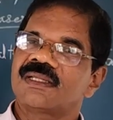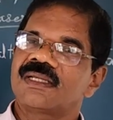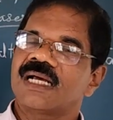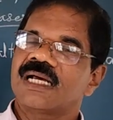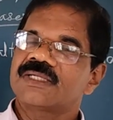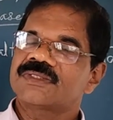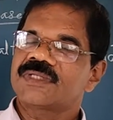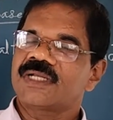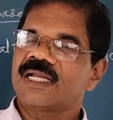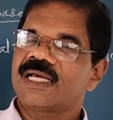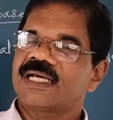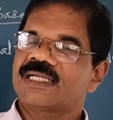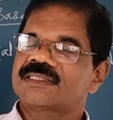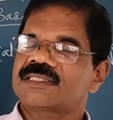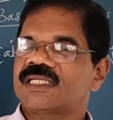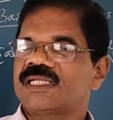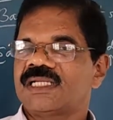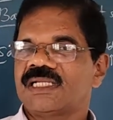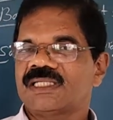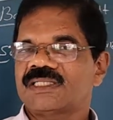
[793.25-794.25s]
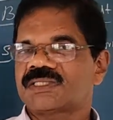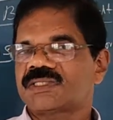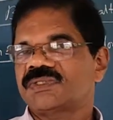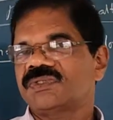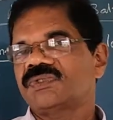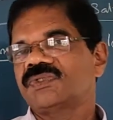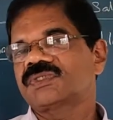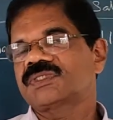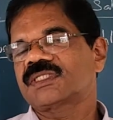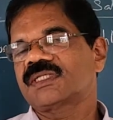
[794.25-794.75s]
as well as it is
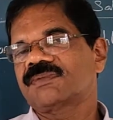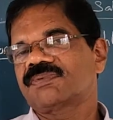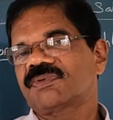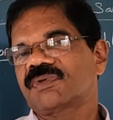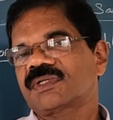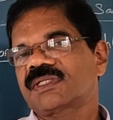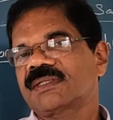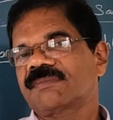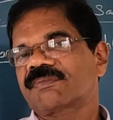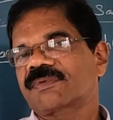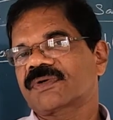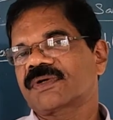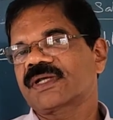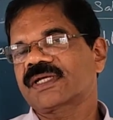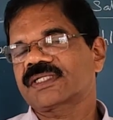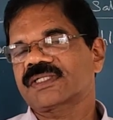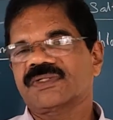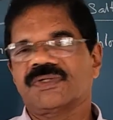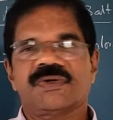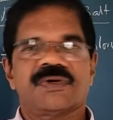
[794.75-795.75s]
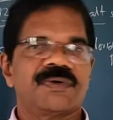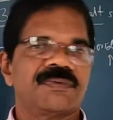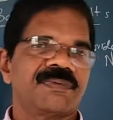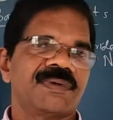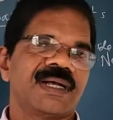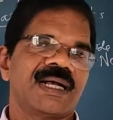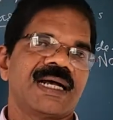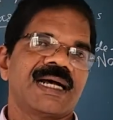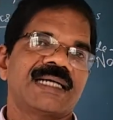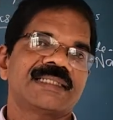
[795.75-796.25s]
used for the production
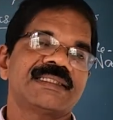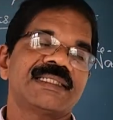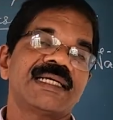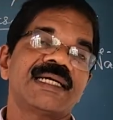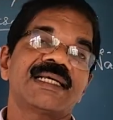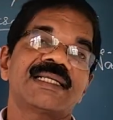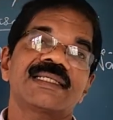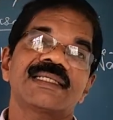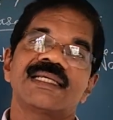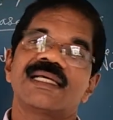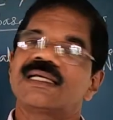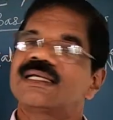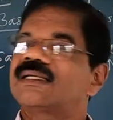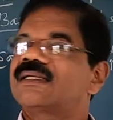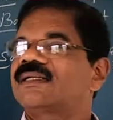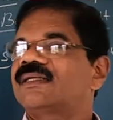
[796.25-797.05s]
of other